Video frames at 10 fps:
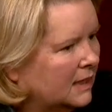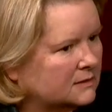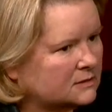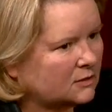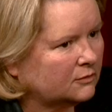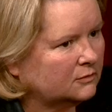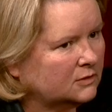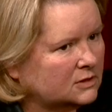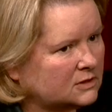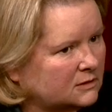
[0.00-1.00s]
And so
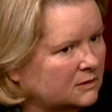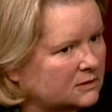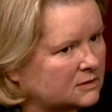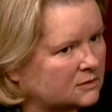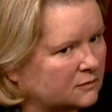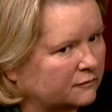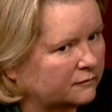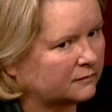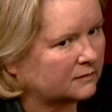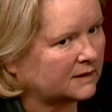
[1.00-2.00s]
you just learnt to sort of